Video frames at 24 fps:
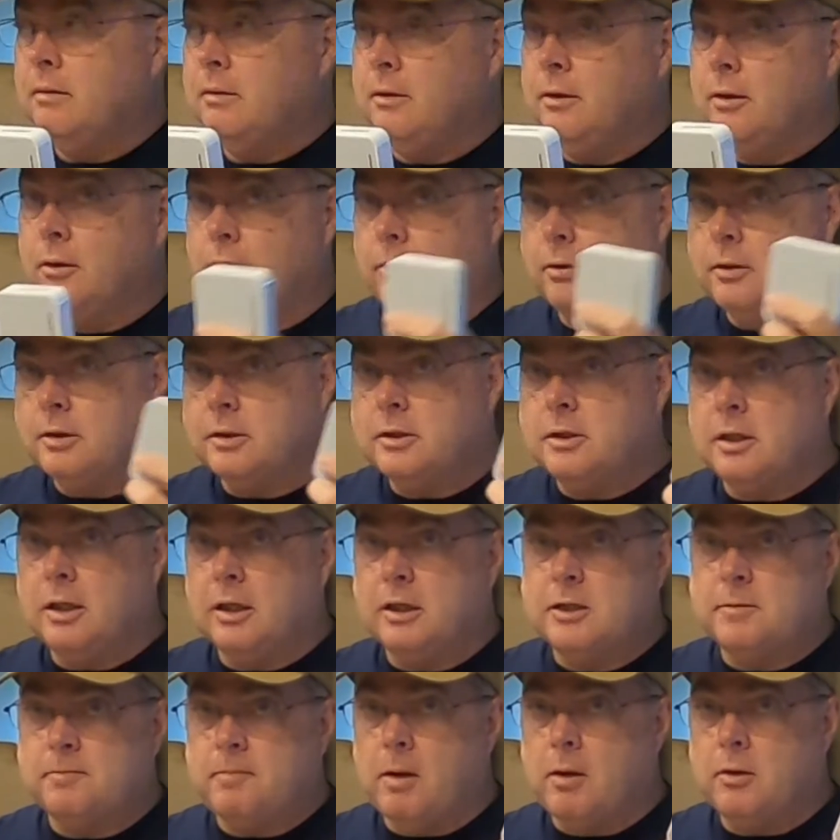you're just
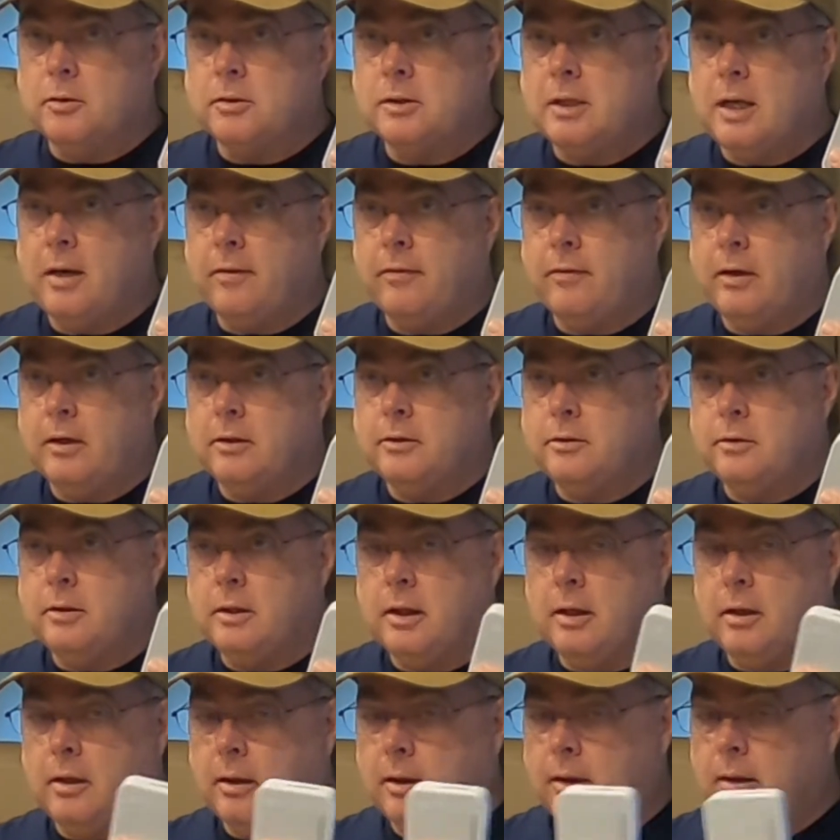exposed out there to
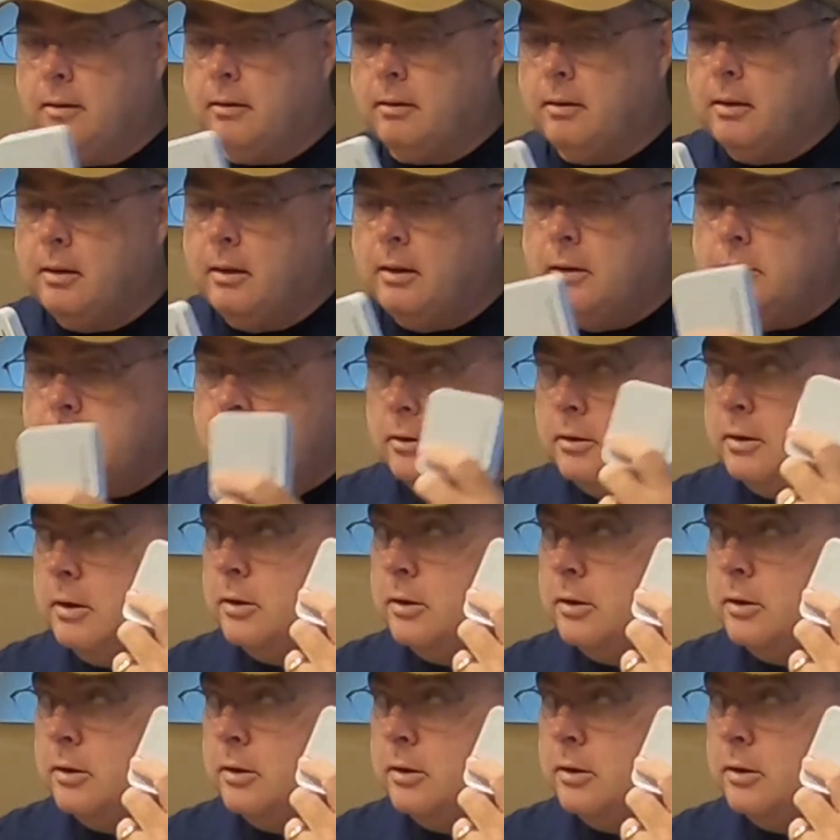the internet. So